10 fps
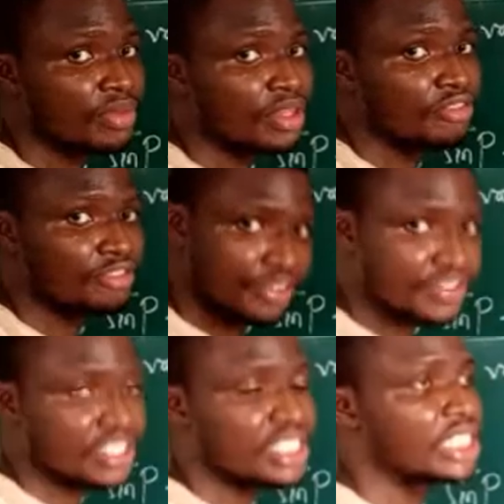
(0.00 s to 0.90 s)

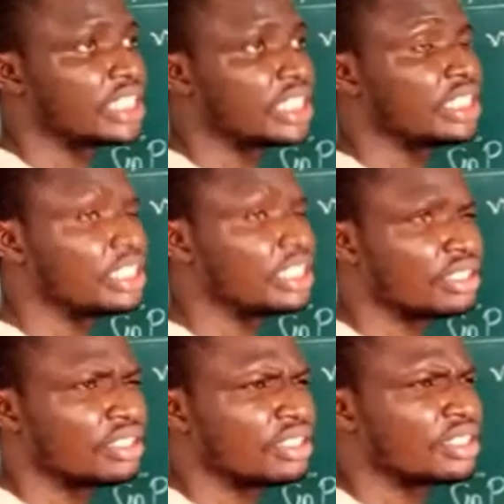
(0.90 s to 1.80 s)
15 degree?
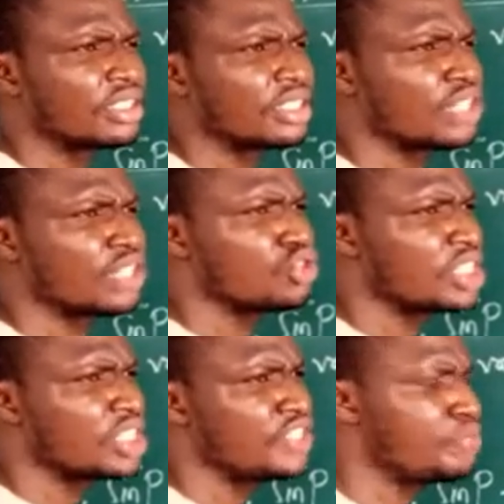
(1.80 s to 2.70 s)
That should
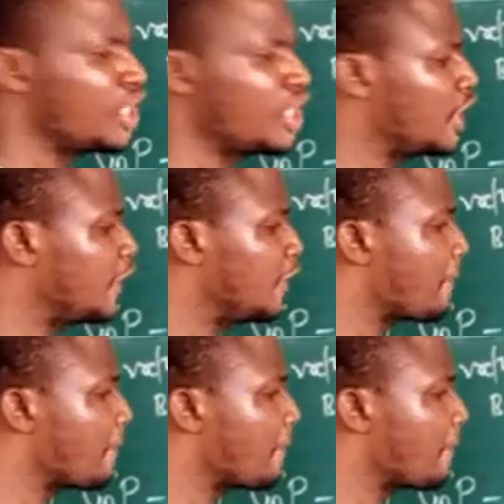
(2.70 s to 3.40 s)
give me,